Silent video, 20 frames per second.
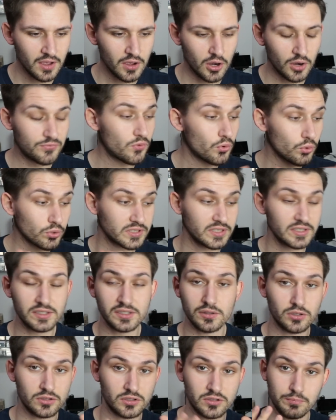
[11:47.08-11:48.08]
Of course, it's
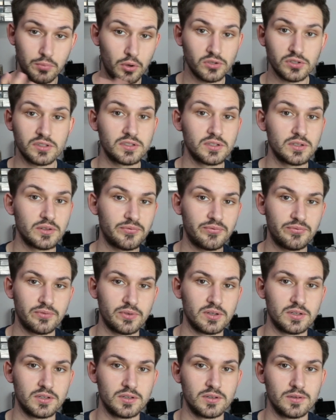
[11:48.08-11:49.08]
not positive
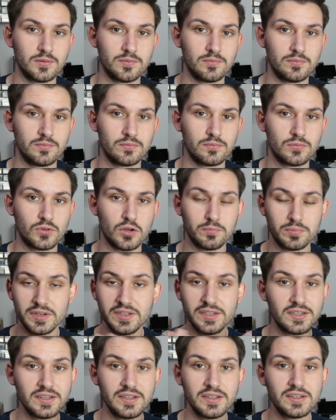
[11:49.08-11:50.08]

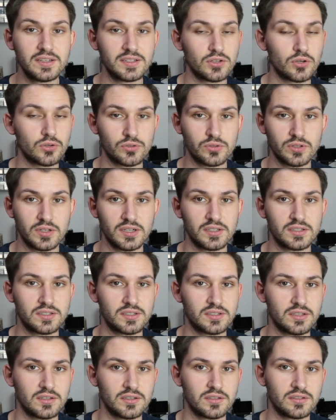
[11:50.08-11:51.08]
completely. It also got
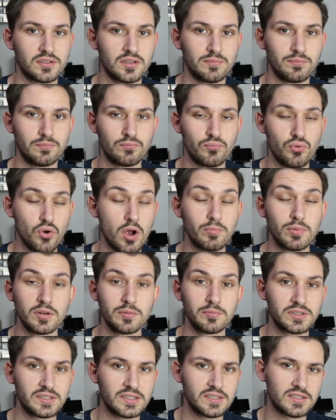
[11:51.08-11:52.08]
some
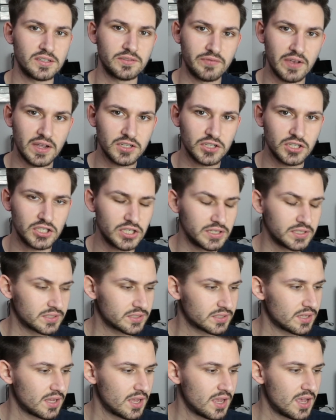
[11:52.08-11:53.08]
problems,
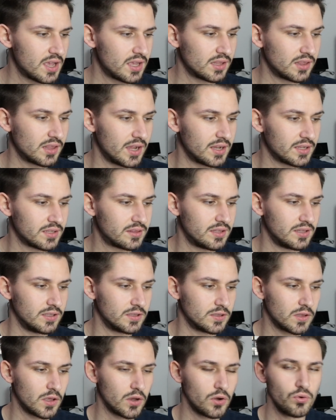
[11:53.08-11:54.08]
disadvantages, like
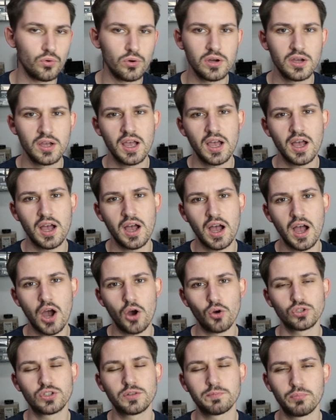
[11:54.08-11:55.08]
the low
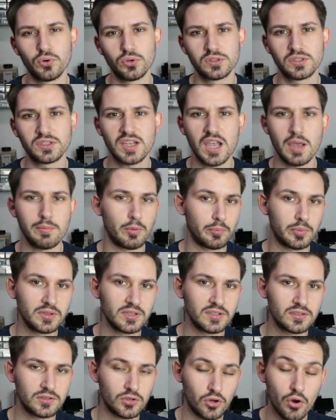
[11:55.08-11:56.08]
current
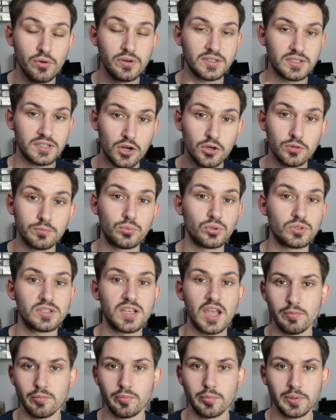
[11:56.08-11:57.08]
output
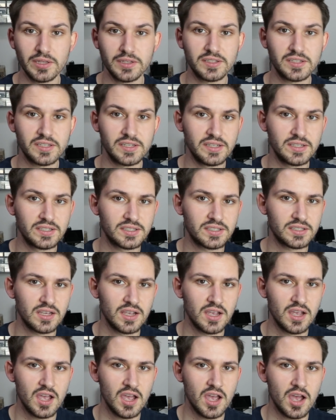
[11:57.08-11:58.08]
capabilities.
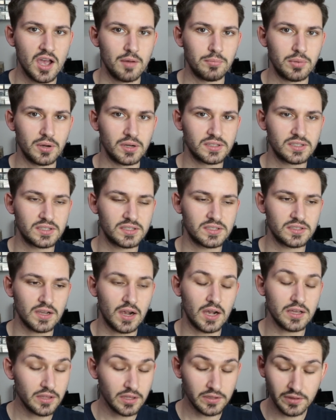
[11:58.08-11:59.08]
But
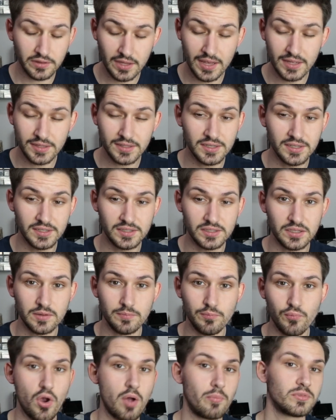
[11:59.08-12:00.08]
other than that, it's a
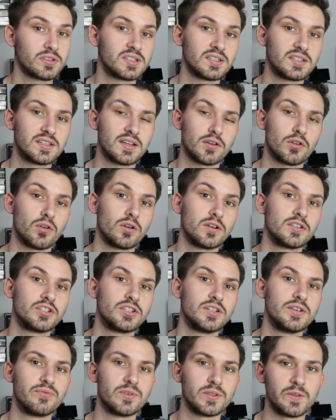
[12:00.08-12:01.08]
promising
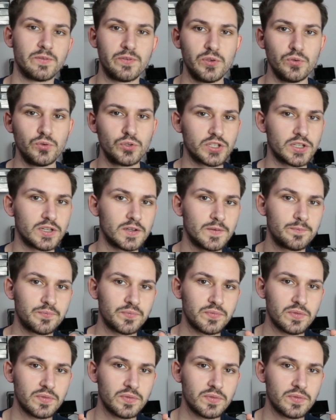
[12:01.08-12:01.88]
technology for the future.